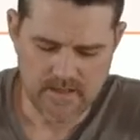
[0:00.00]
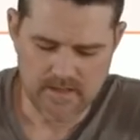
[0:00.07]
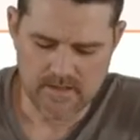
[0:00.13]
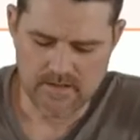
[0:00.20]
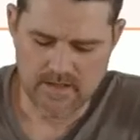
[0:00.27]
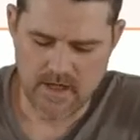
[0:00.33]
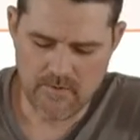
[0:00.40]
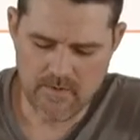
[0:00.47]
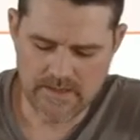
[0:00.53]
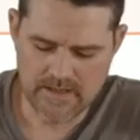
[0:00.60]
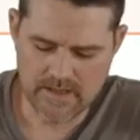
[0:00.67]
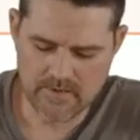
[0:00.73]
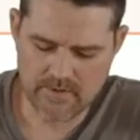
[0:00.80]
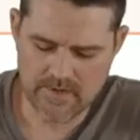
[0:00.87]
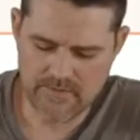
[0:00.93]
Now I
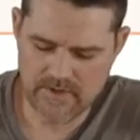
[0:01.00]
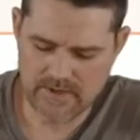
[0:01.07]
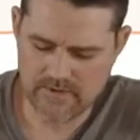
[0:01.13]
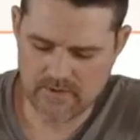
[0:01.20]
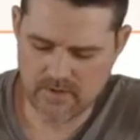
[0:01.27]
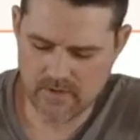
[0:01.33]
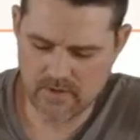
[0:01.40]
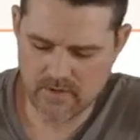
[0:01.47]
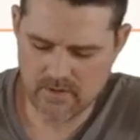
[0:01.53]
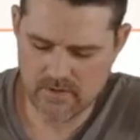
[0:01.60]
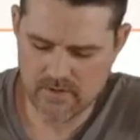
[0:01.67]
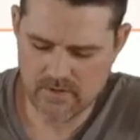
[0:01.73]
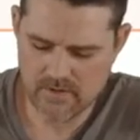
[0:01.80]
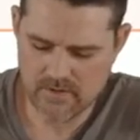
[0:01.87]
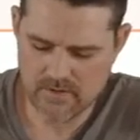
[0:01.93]
can refactor
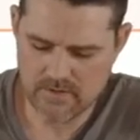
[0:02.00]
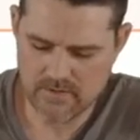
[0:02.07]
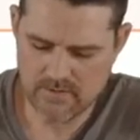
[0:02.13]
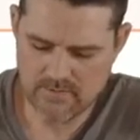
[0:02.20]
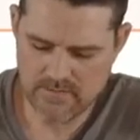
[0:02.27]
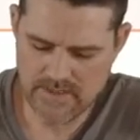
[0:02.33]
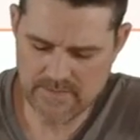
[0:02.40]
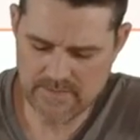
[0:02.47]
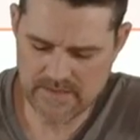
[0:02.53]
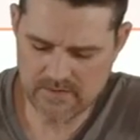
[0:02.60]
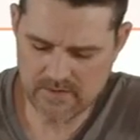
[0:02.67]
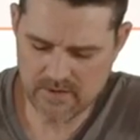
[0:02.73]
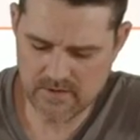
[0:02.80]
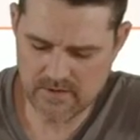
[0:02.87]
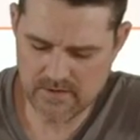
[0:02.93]
my
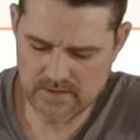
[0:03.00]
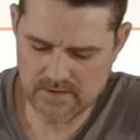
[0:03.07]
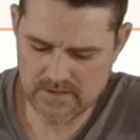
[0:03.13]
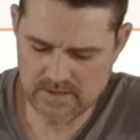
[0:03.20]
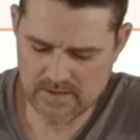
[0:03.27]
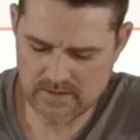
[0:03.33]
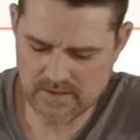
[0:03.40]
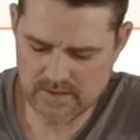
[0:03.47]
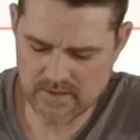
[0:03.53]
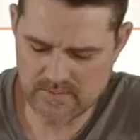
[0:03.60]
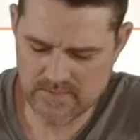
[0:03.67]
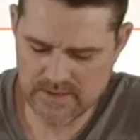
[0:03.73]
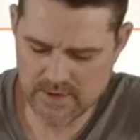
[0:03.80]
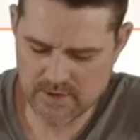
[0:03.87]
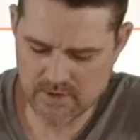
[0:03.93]
method. It's a little
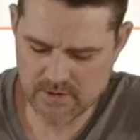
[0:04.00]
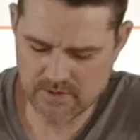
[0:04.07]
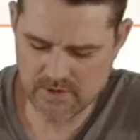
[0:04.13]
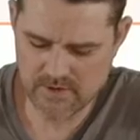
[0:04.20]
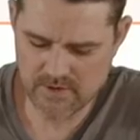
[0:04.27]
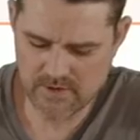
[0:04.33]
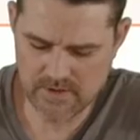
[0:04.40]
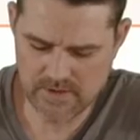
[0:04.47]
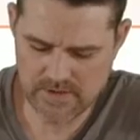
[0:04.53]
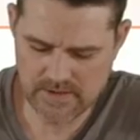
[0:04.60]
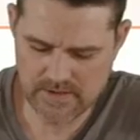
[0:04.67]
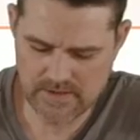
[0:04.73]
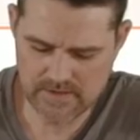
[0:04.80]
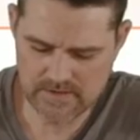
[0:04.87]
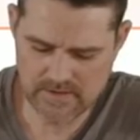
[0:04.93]
bit shorter,
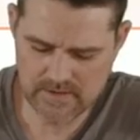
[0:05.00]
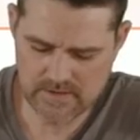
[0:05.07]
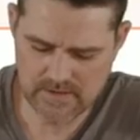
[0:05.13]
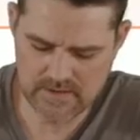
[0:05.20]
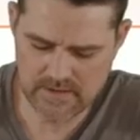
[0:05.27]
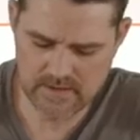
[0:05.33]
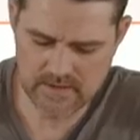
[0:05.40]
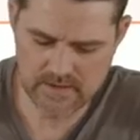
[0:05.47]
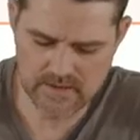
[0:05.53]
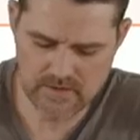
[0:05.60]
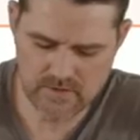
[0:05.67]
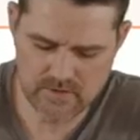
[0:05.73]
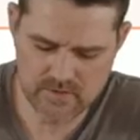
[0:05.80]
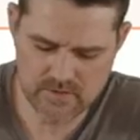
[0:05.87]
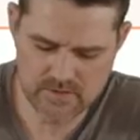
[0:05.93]
and I can
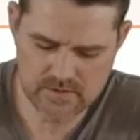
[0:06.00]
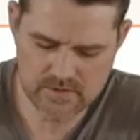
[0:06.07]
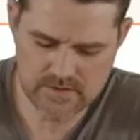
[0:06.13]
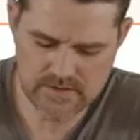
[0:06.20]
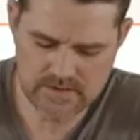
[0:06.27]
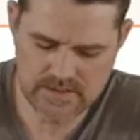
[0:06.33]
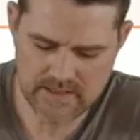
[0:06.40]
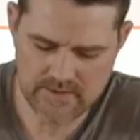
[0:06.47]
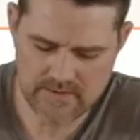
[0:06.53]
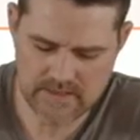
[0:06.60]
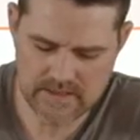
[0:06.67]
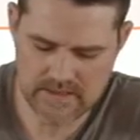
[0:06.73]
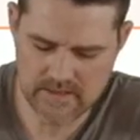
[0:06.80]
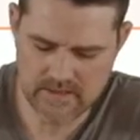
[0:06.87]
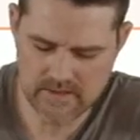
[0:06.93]
use
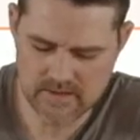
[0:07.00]
directly